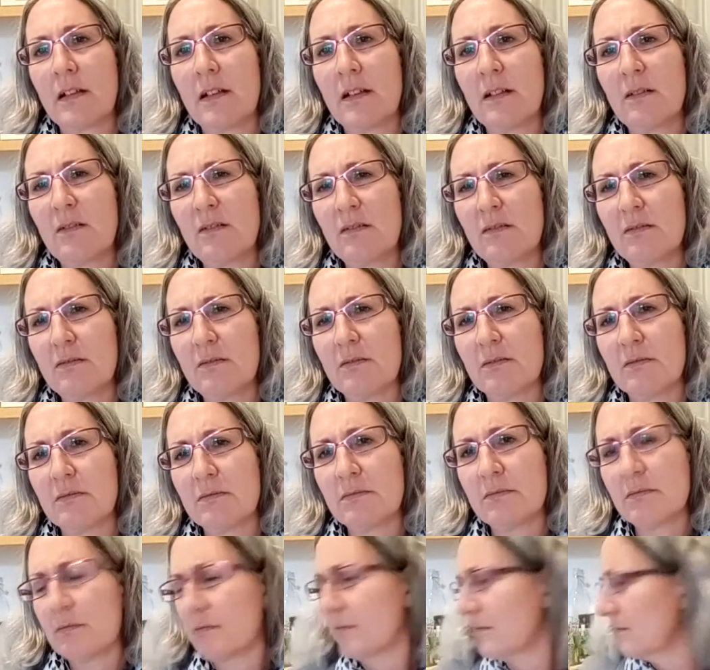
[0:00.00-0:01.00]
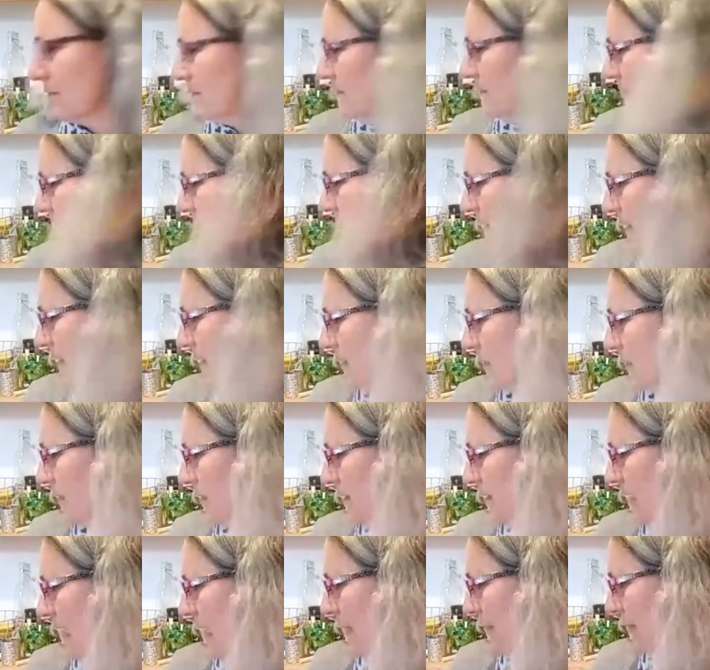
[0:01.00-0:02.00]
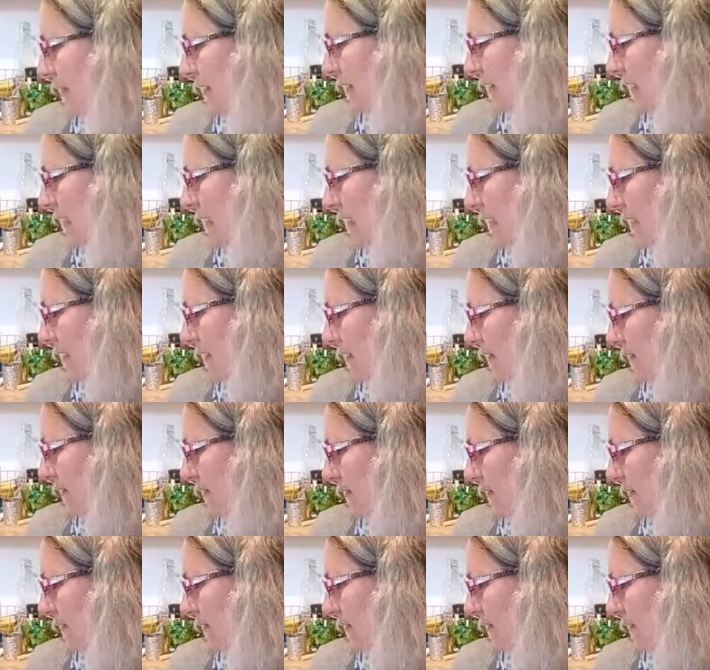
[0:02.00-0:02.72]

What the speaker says: Oh, don't know what's happened there.